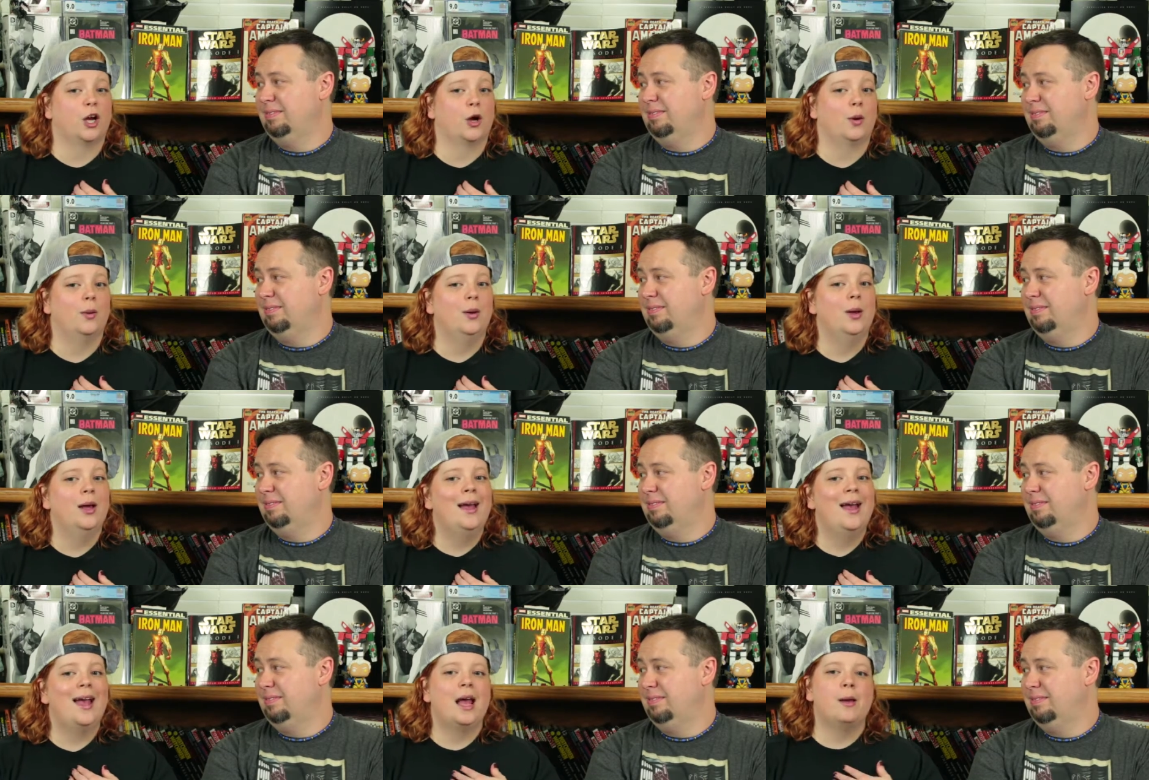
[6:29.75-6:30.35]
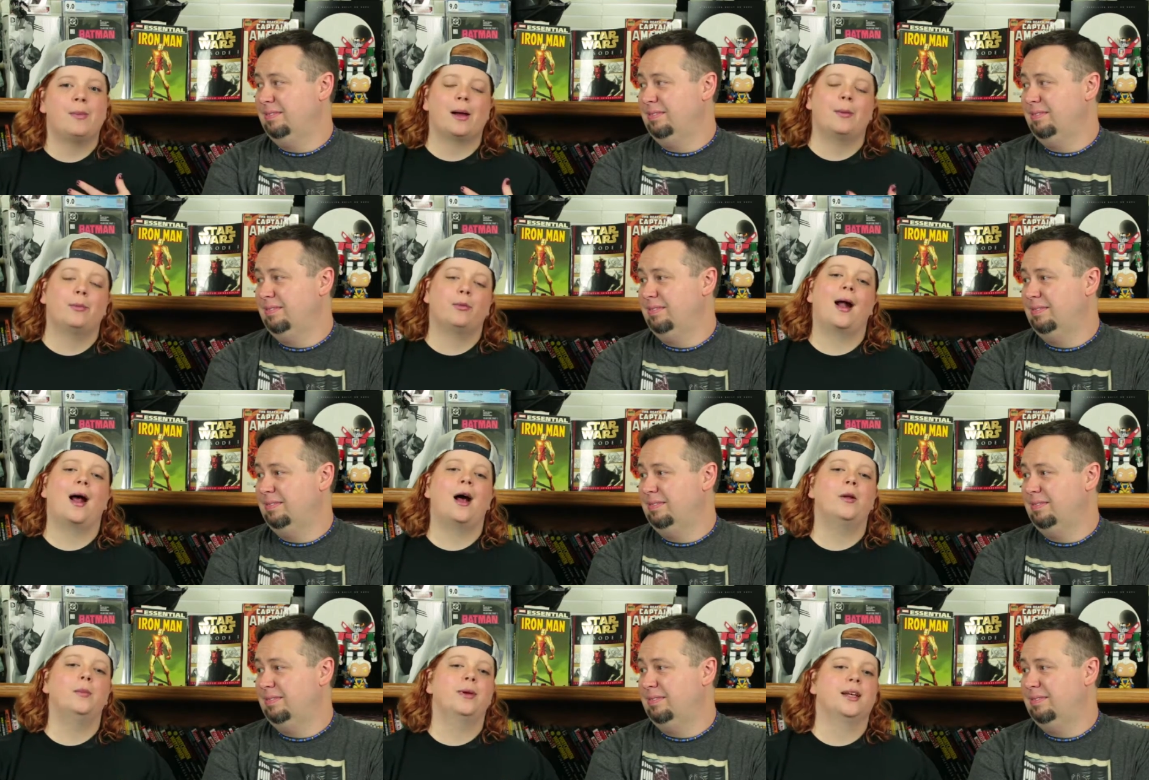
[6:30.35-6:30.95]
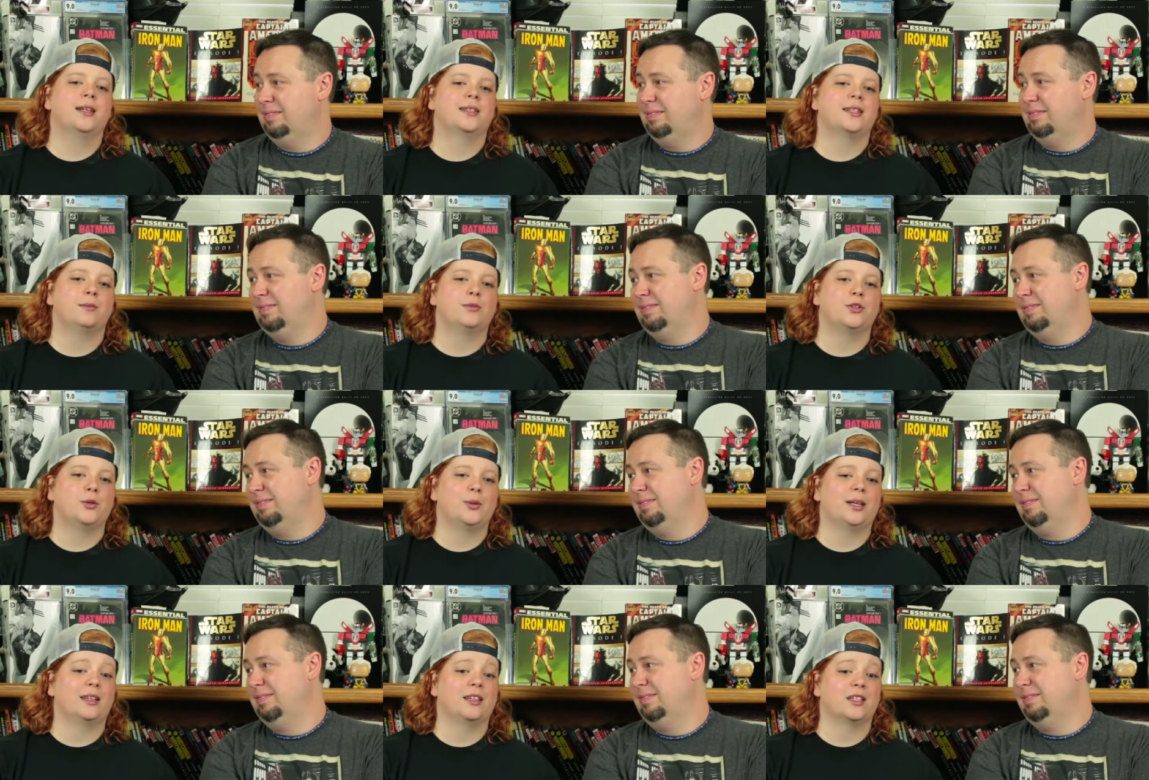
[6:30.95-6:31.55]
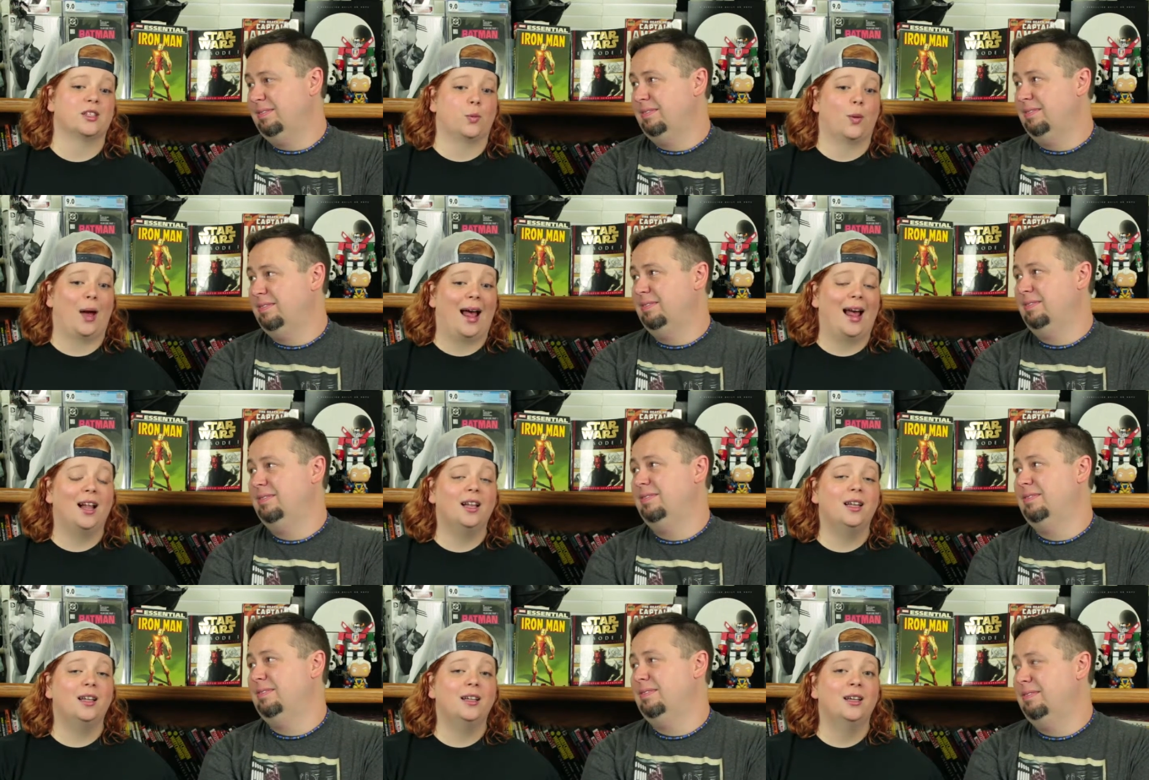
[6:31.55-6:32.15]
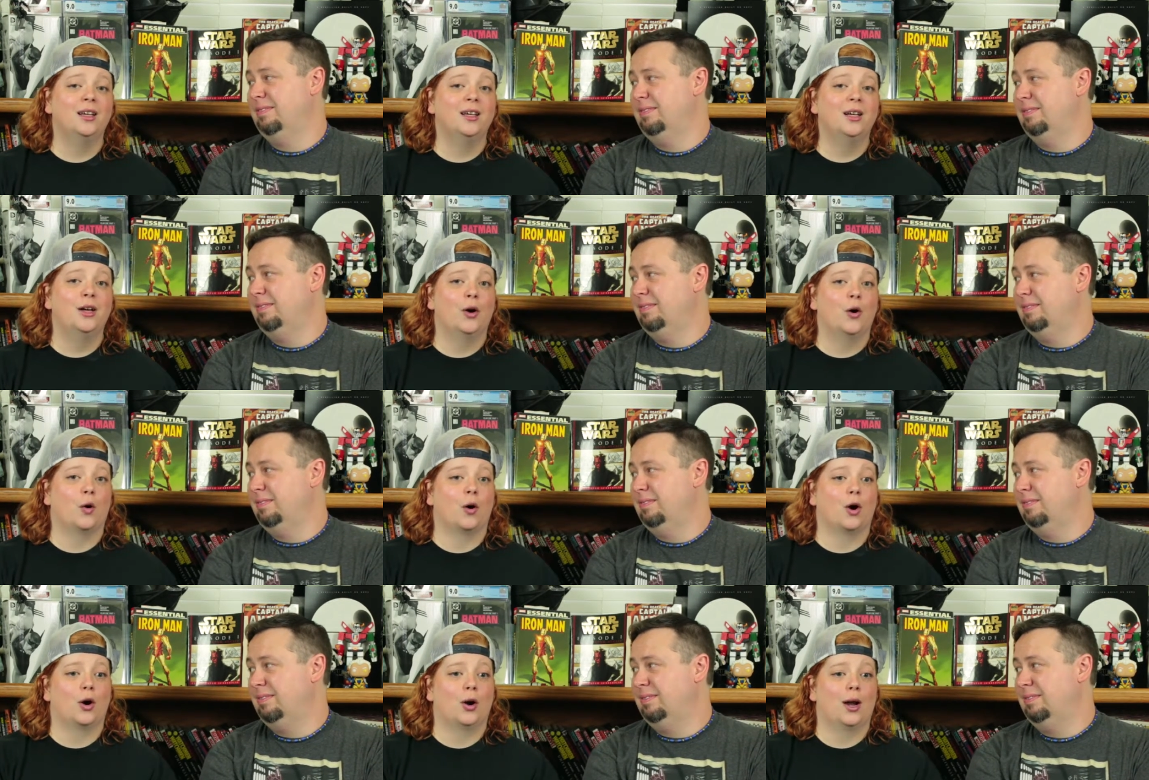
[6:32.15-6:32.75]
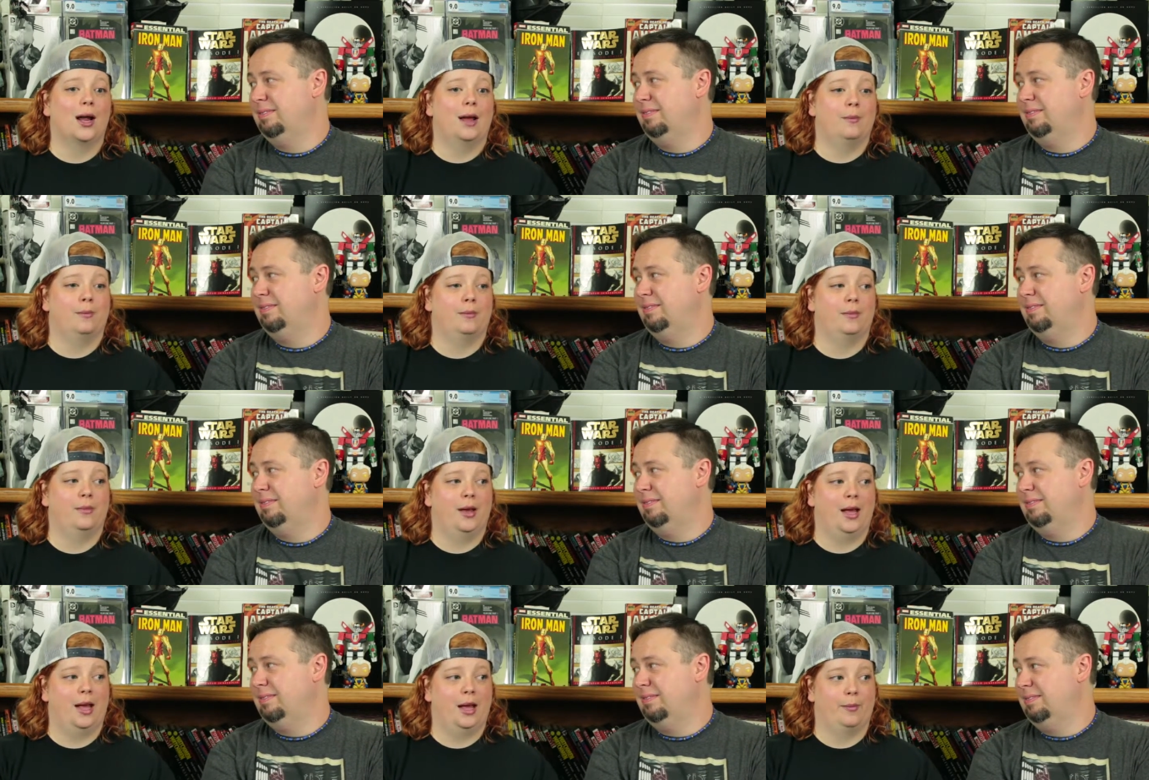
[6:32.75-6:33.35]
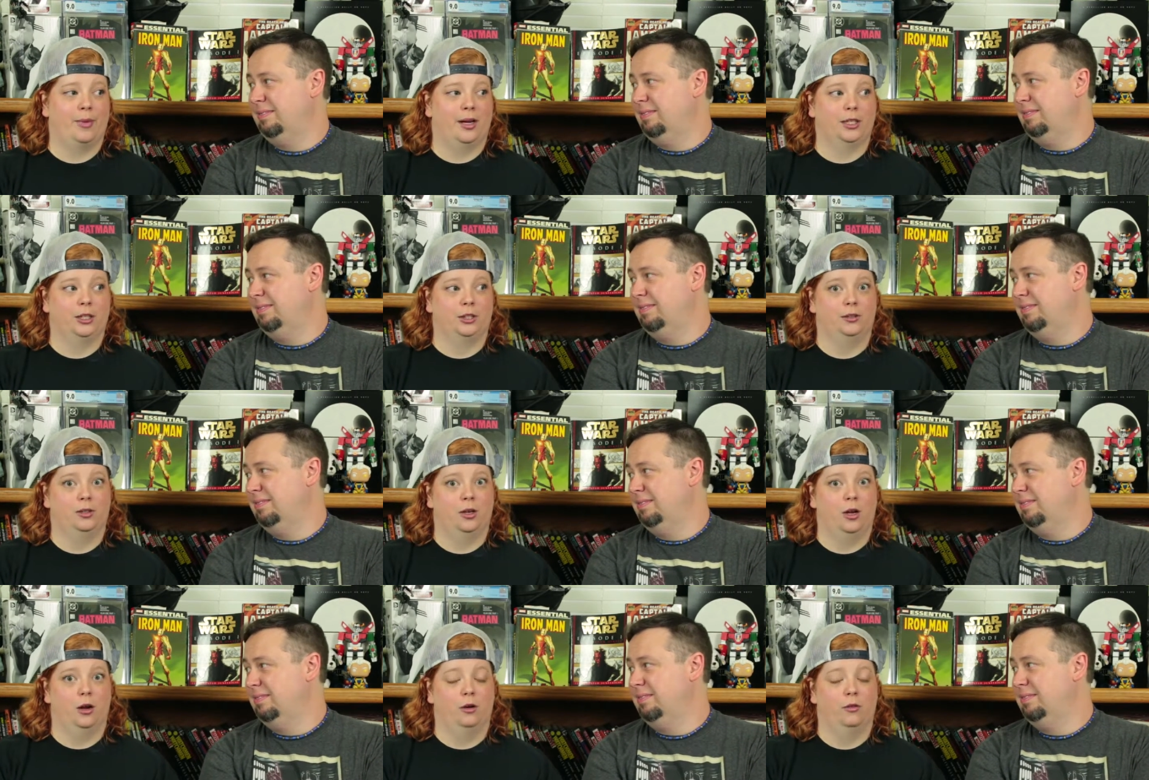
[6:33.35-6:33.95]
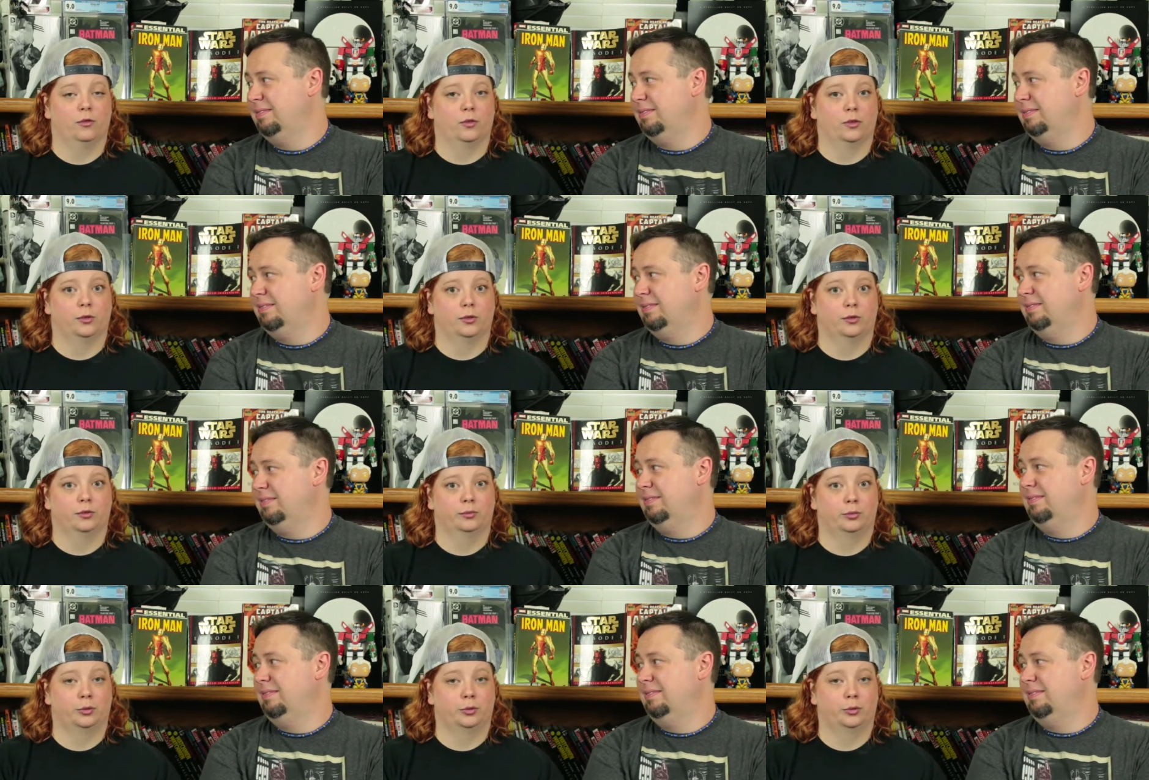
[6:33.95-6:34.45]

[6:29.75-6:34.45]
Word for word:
Speaker 1: and go, am I proud because I'm doing this well, or am I over